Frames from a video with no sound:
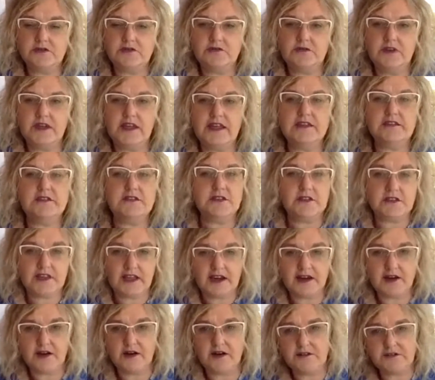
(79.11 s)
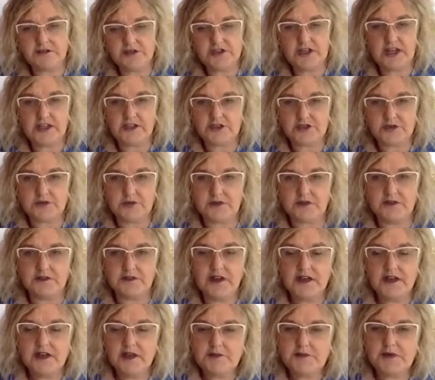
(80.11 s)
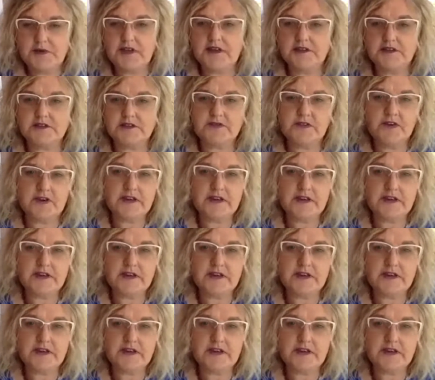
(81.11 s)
into their schedule.